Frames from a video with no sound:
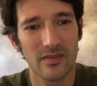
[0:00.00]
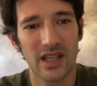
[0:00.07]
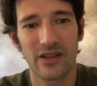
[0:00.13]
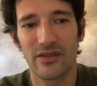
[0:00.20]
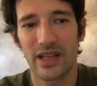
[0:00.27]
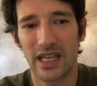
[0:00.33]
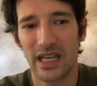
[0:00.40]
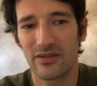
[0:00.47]

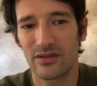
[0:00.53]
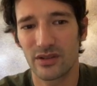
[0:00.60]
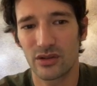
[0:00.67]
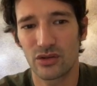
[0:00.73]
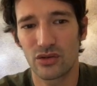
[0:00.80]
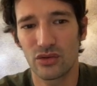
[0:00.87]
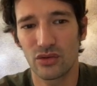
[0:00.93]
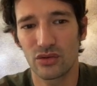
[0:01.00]
We have
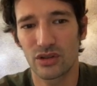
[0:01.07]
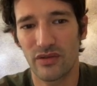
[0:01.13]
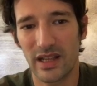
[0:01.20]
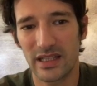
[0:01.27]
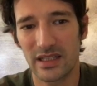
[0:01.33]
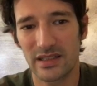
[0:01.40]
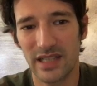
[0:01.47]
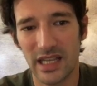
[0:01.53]
2
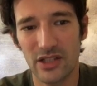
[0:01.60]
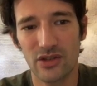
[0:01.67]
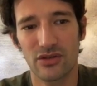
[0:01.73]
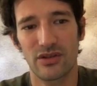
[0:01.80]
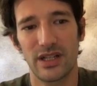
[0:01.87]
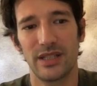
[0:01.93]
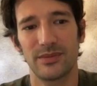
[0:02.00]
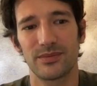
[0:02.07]
20th
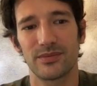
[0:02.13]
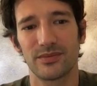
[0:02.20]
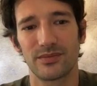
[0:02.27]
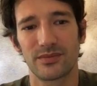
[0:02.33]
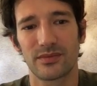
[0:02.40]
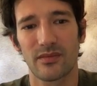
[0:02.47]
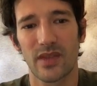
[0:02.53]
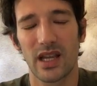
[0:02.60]
century
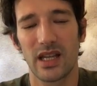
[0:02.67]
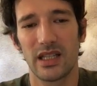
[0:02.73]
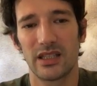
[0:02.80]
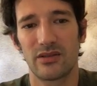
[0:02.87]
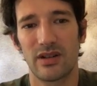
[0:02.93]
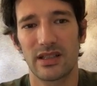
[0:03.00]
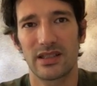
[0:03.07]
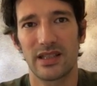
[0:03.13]

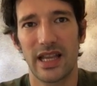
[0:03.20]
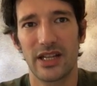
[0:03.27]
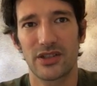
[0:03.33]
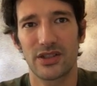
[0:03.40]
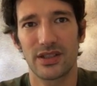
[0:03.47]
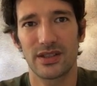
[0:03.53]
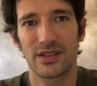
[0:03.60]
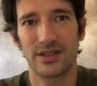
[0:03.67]

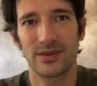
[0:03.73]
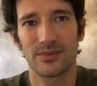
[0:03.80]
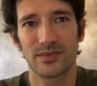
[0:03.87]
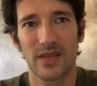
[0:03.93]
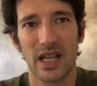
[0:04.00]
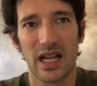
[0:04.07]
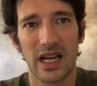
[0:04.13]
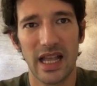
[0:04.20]
translations.
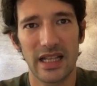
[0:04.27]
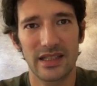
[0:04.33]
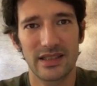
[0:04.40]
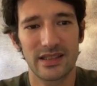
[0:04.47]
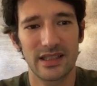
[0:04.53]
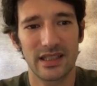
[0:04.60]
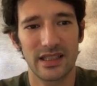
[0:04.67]
Let's